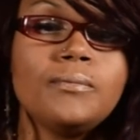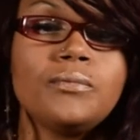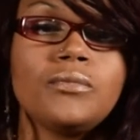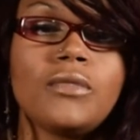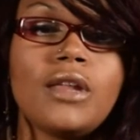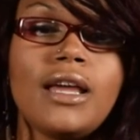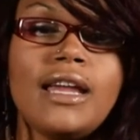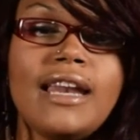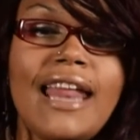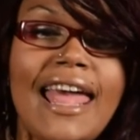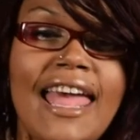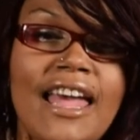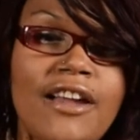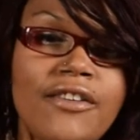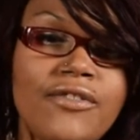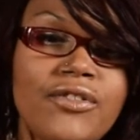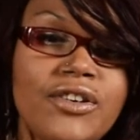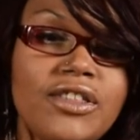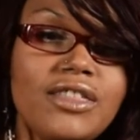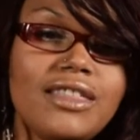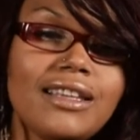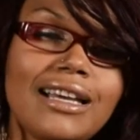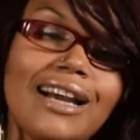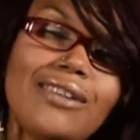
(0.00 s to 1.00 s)
And
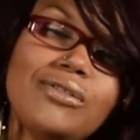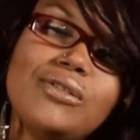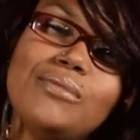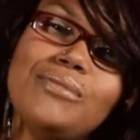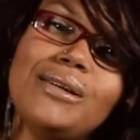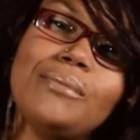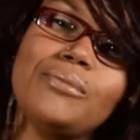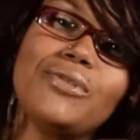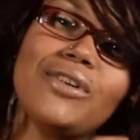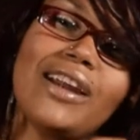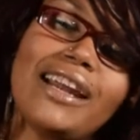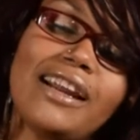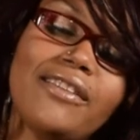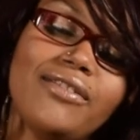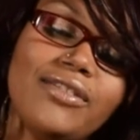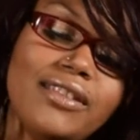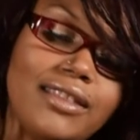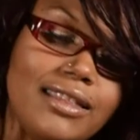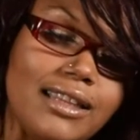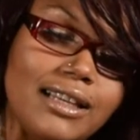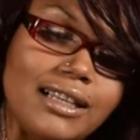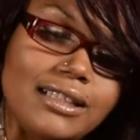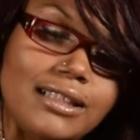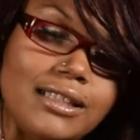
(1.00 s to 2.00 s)
everything, I remember
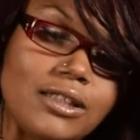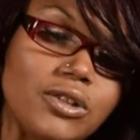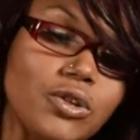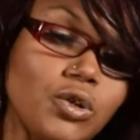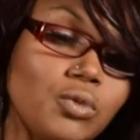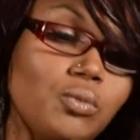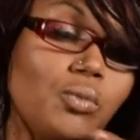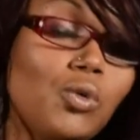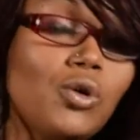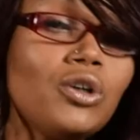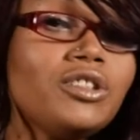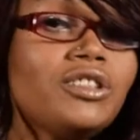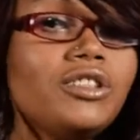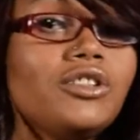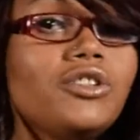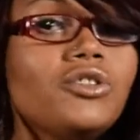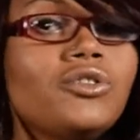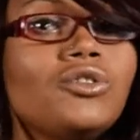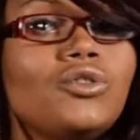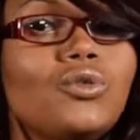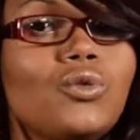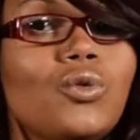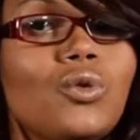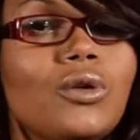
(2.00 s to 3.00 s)
everything, because there's more to the
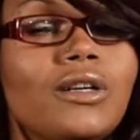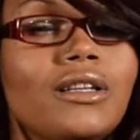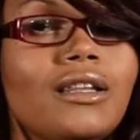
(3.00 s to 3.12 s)
story,